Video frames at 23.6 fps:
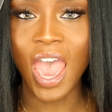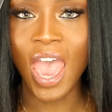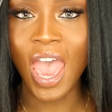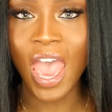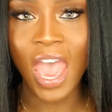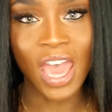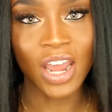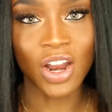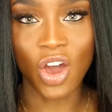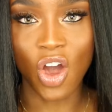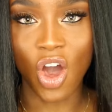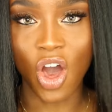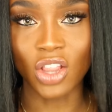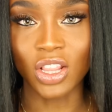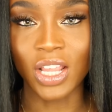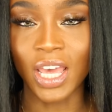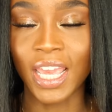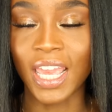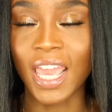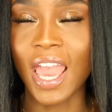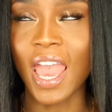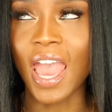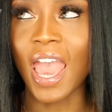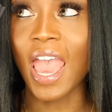at all.
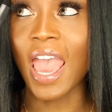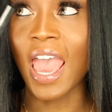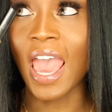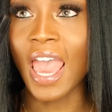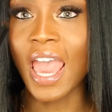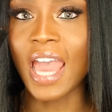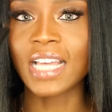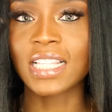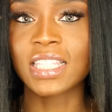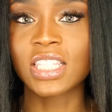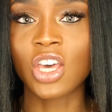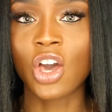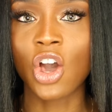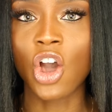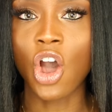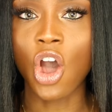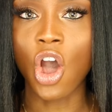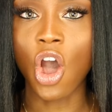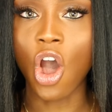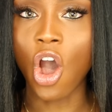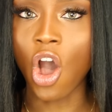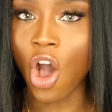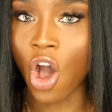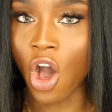Like at
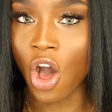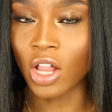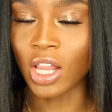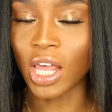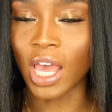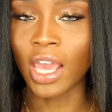all.